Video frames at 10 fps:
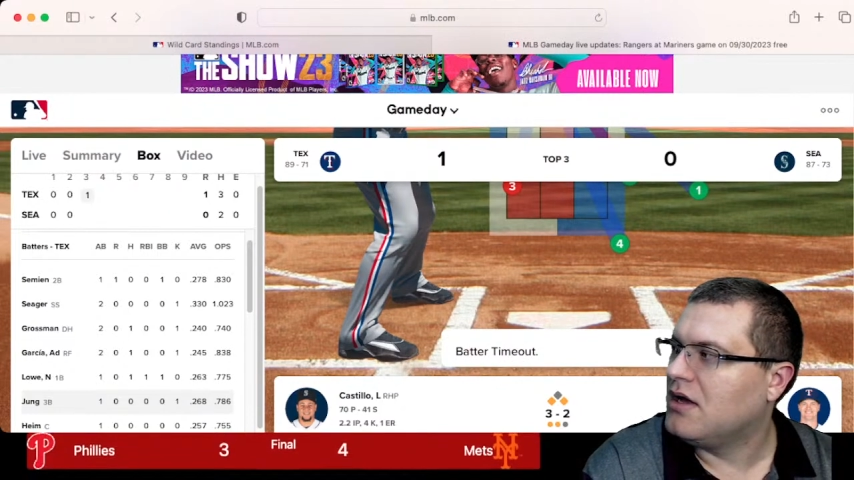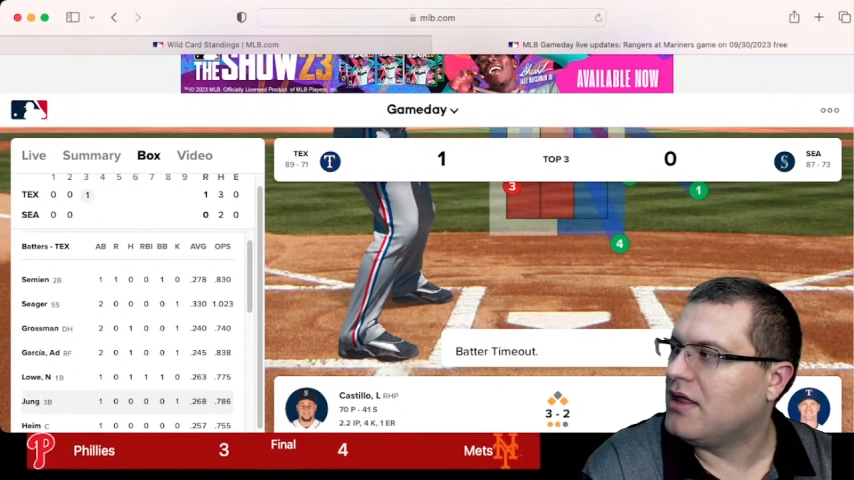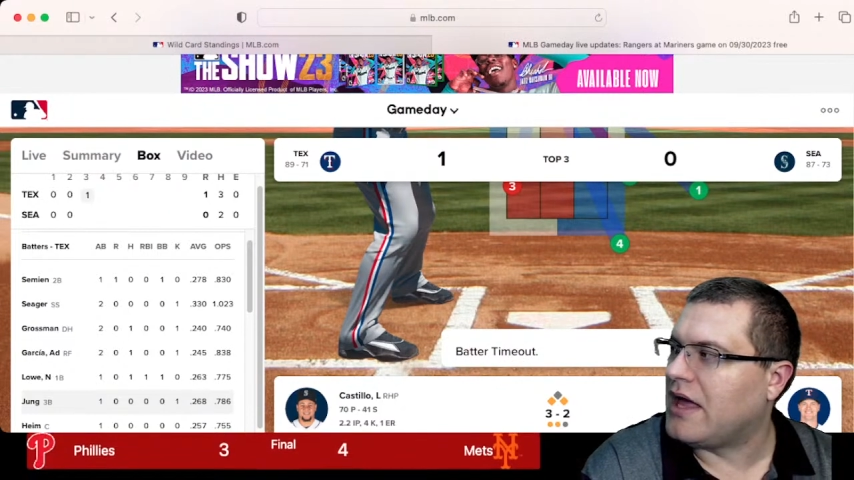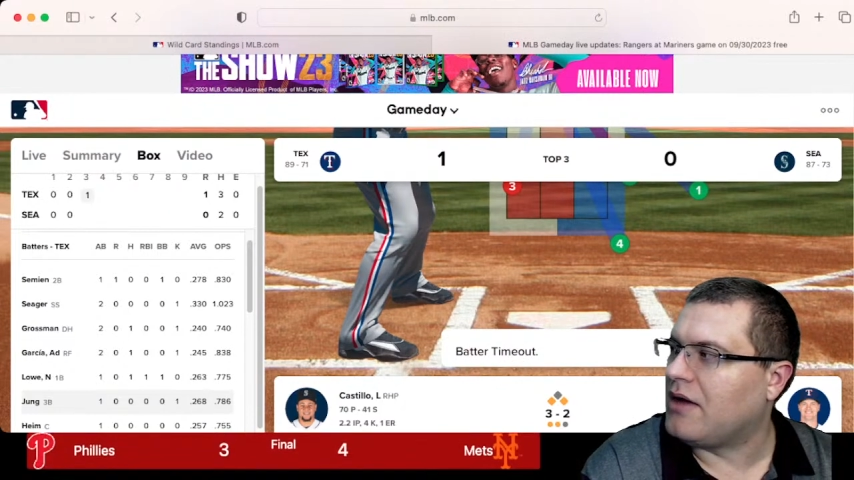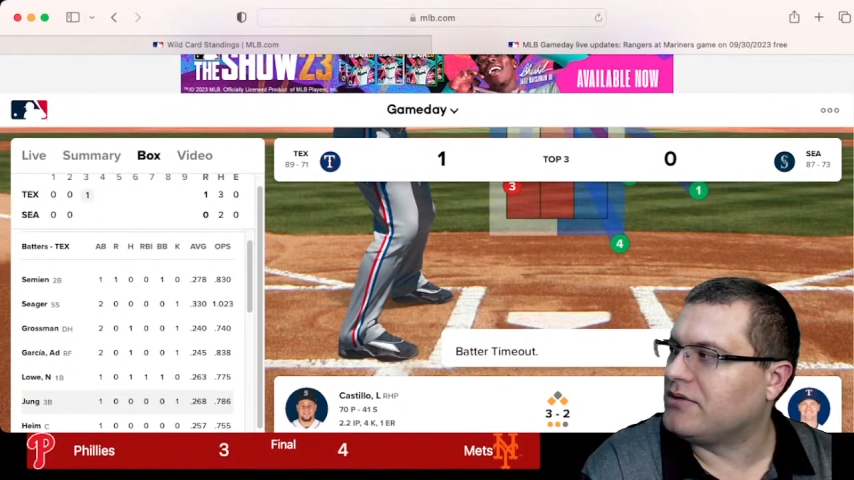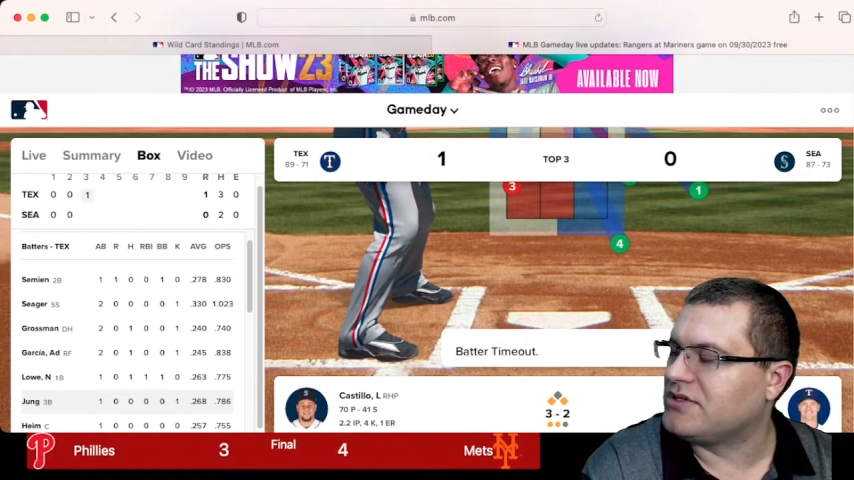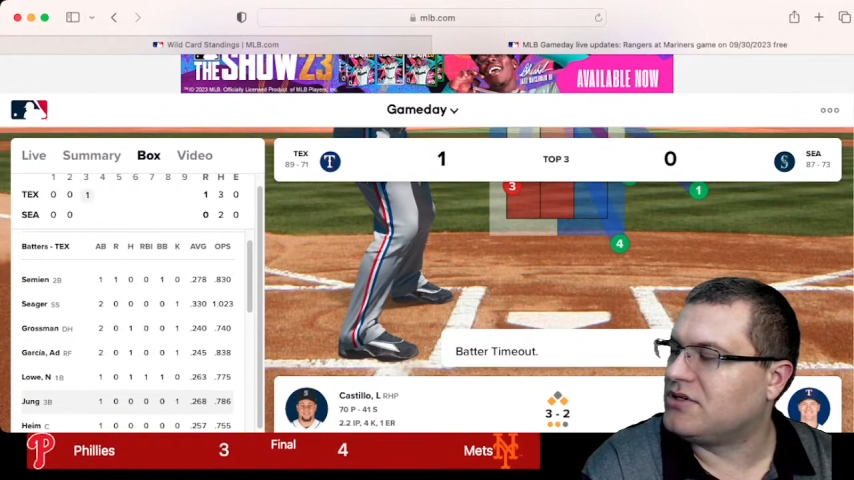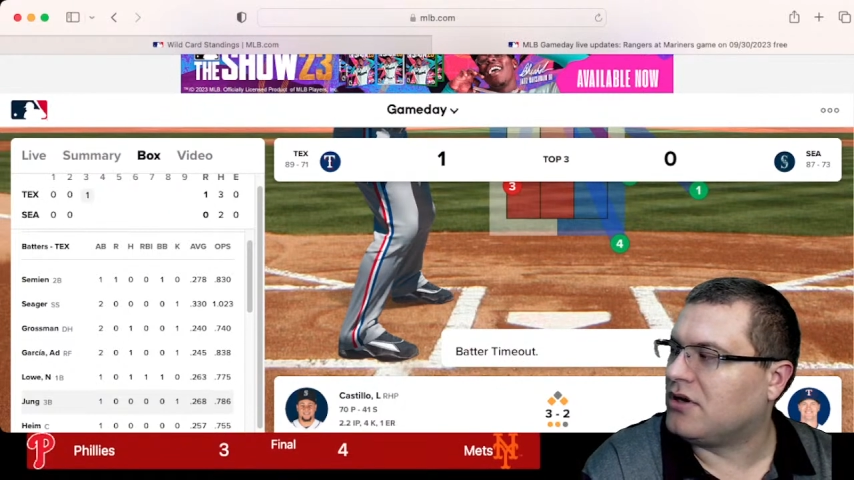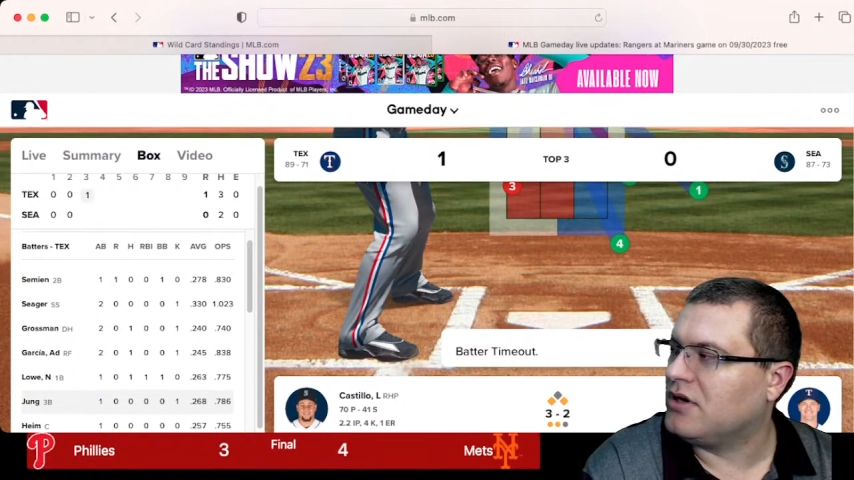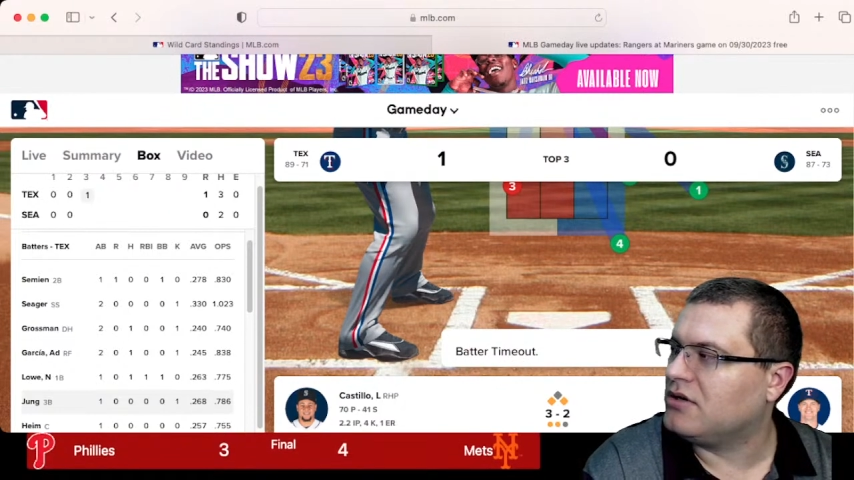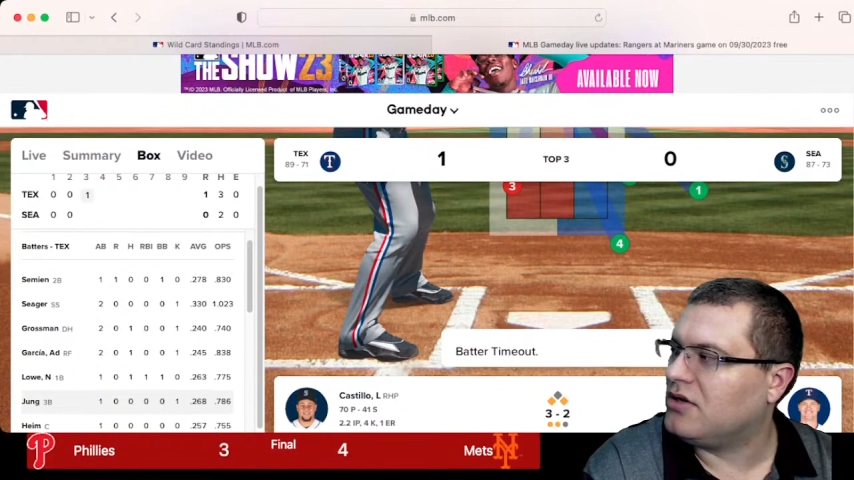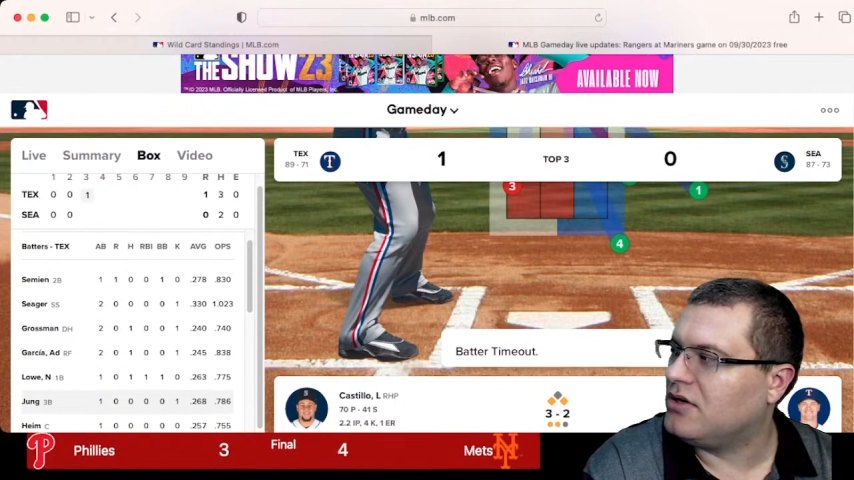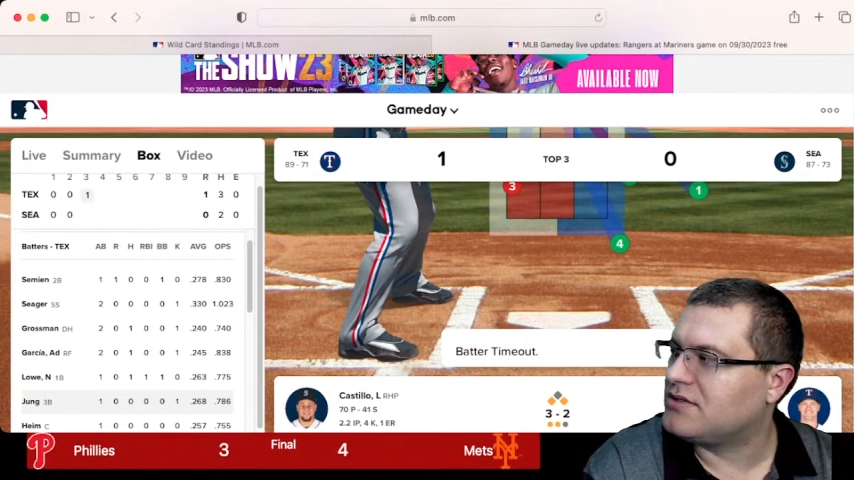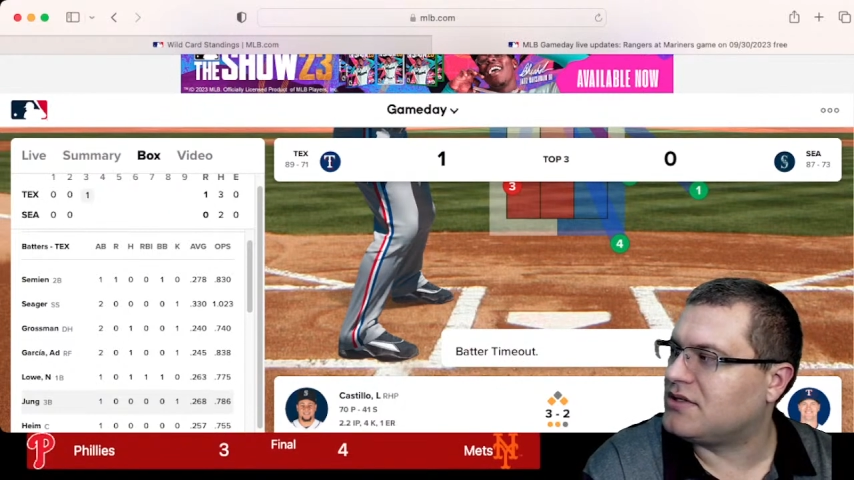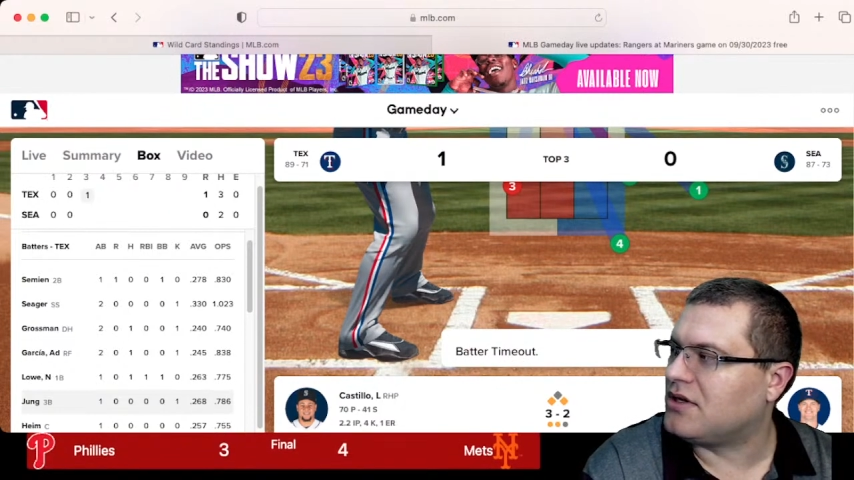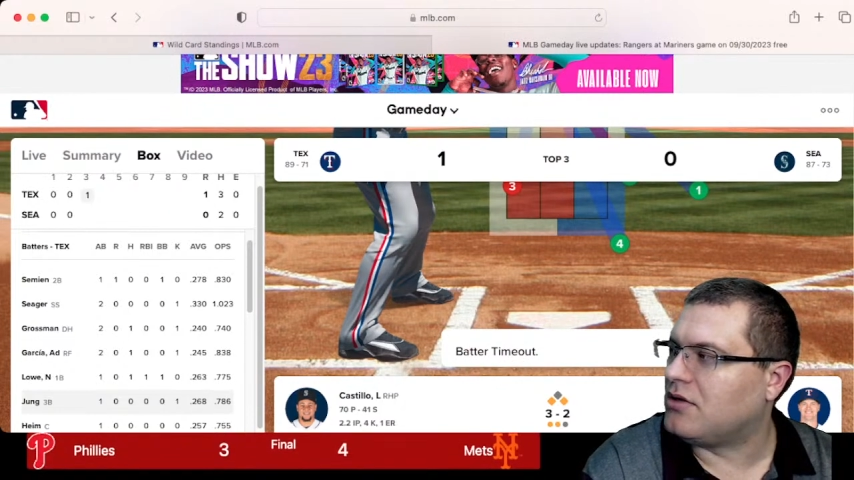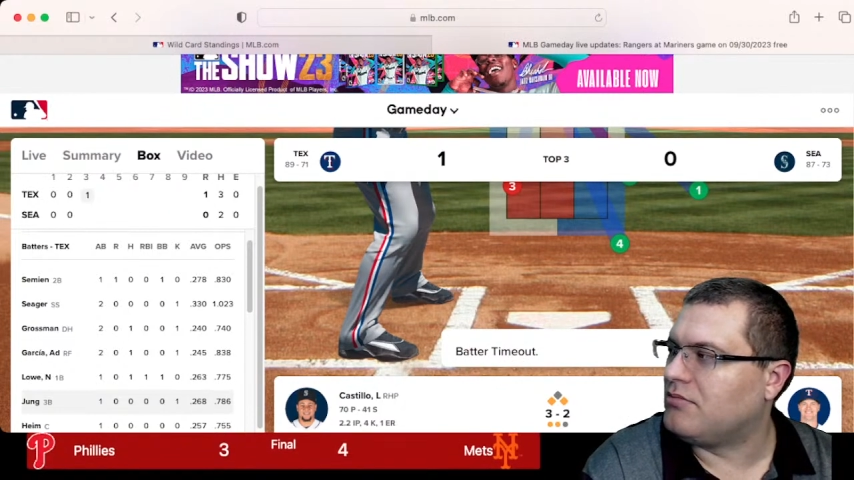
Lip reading: That was darn close, though.